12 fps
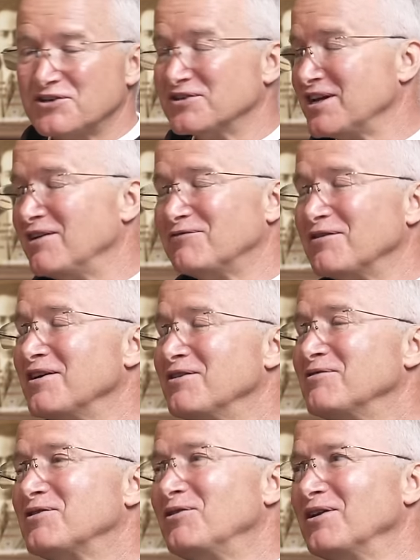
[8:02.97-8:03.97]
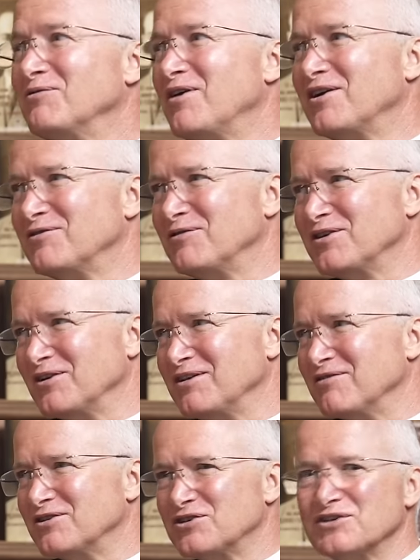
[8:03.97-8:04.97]
yourself with holy water when you
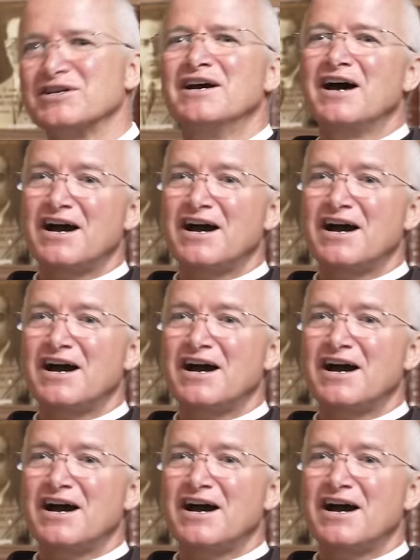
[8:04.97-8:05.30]
leave the church?